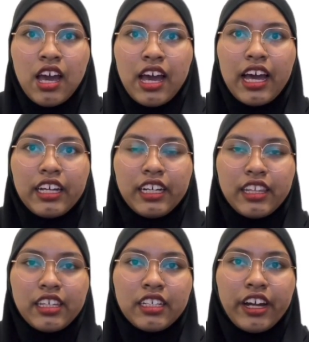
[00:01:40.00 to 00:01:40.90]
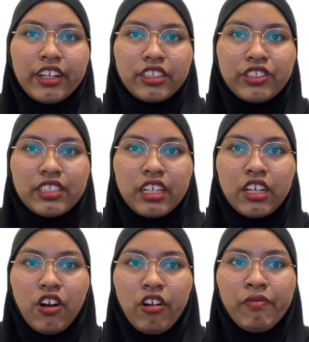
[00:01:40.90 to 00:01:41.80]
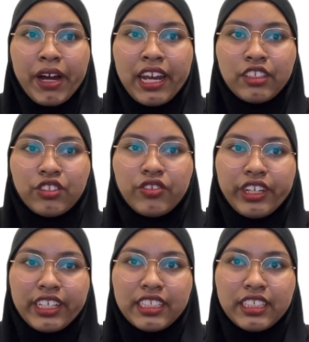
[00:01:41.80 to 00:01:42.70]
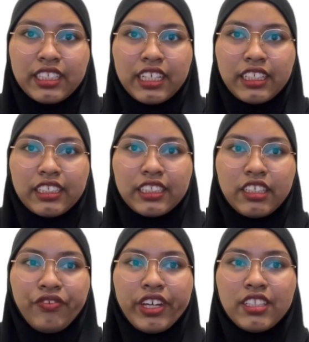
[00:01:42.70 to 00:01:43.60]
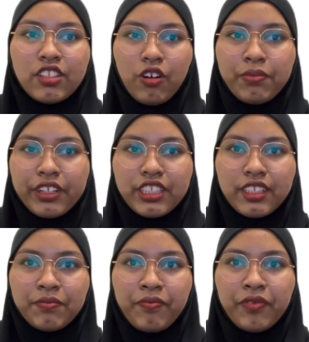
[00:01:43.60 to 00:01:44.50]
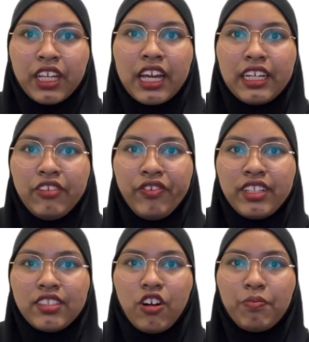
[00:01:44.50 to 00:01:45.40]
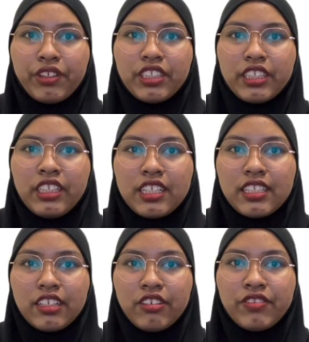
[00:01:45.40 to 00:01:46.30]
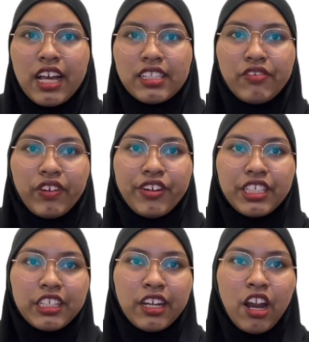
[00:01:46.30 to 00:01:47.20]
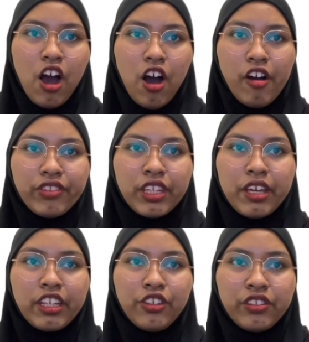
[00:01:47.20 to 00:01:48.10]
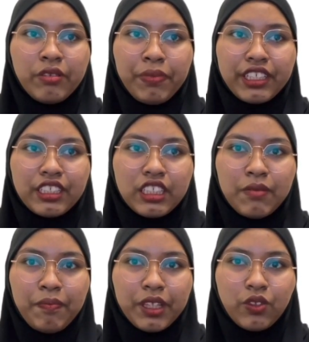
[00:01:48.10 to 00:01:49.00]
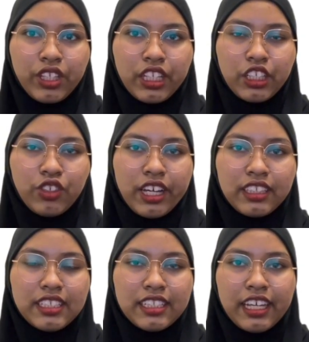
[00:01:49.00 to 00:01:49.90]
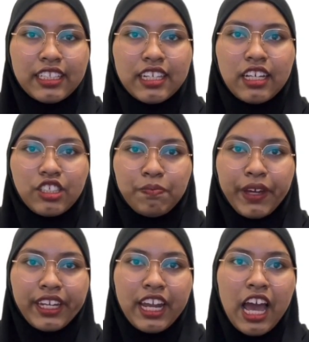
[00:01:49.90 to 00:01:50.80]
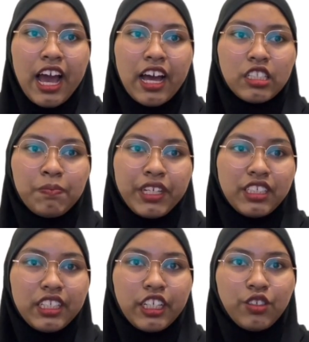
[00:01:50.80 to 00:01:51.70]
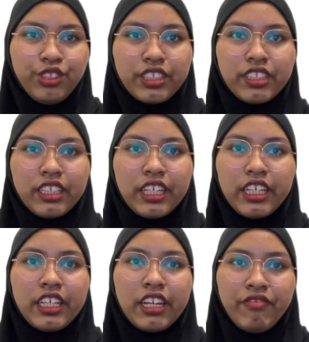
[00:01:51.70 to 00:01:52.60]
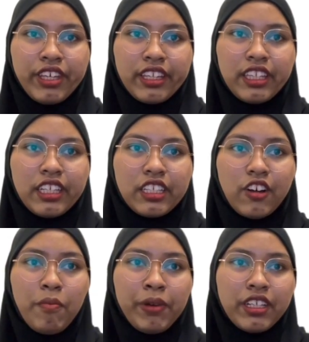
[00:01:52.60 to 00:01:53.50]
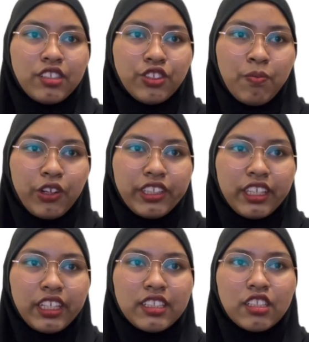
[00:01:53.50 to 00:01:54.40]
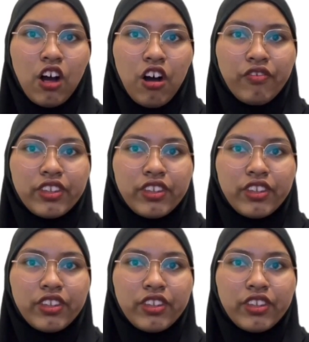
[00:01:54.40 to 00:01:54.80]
Another characteristic of bilateral relations is defense cooperation. Defense cooperation serves as the foundation of the enduring partnership between the United States and Japan, especially crucial in navigating the complex geopolitics of